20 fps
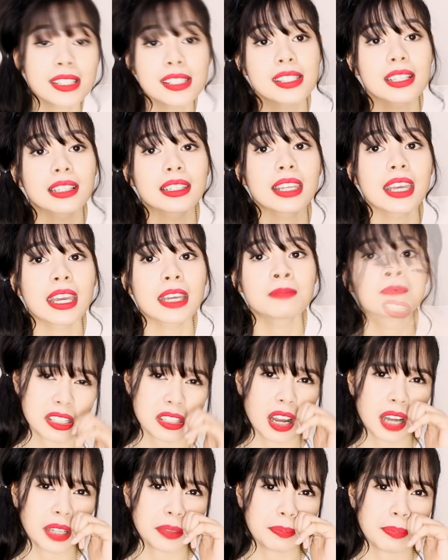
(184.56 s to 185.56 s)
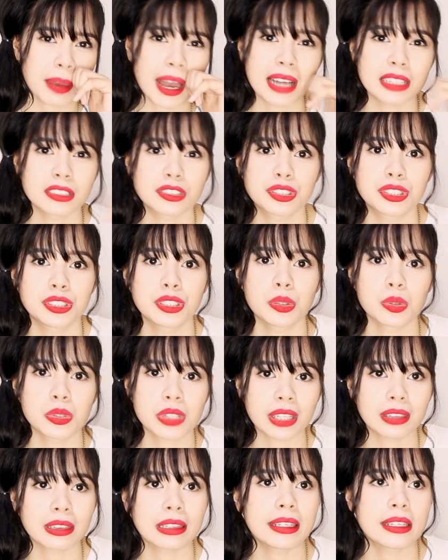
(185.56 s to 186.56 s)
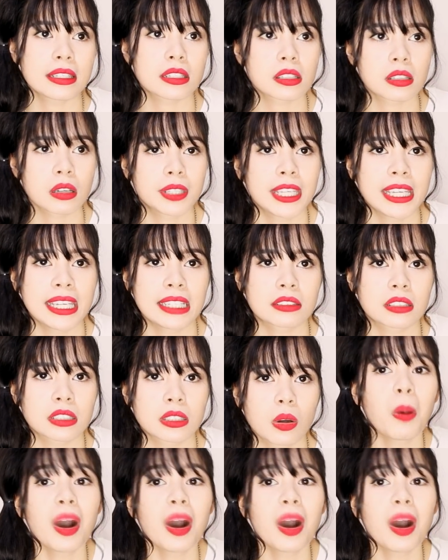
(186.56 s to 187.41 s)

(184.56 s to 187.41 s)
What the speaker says: instantly, it's not bad to use at least heat